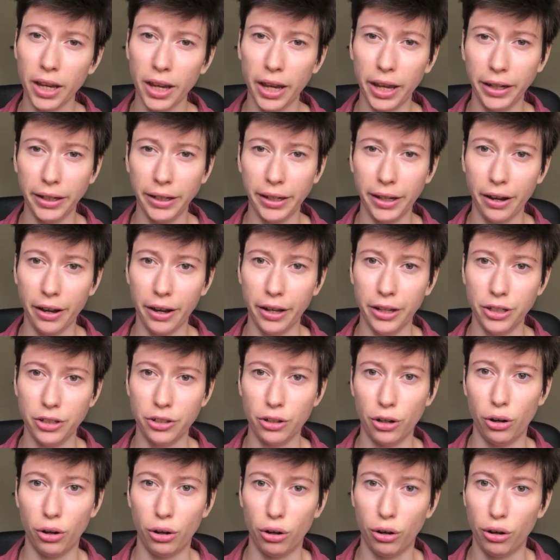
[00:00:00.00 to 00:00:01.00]
any kind
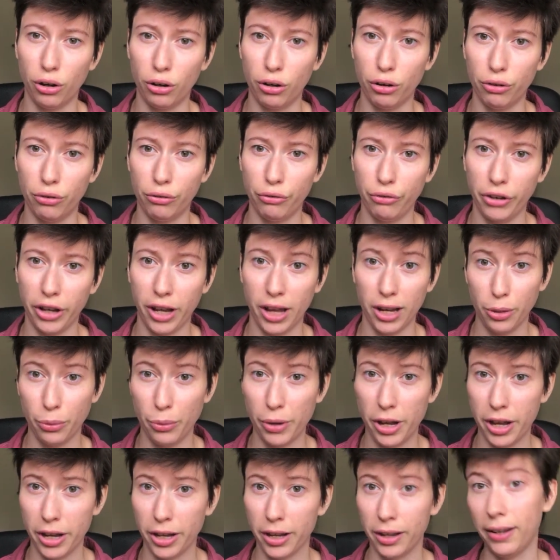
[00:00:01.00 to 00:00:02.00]
of colour
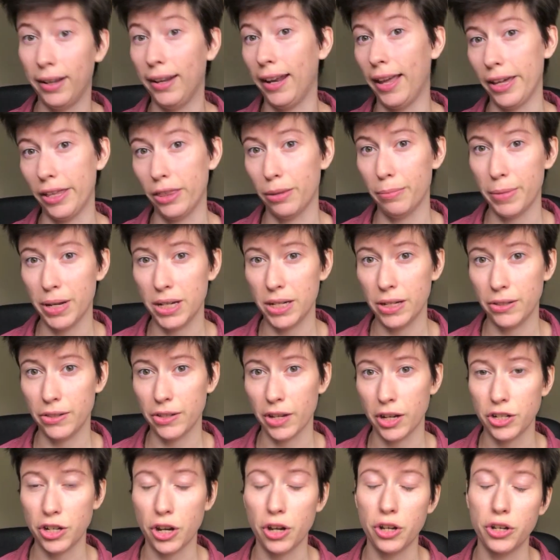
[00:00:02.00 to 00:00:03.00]
work, like the mittens
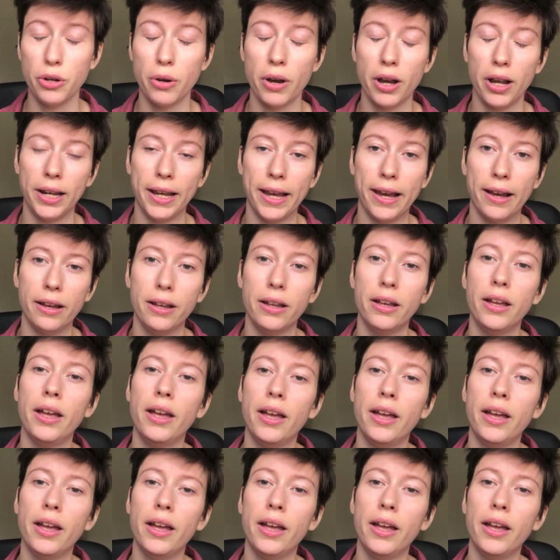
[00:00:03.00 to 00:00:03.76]
I showed you earlier,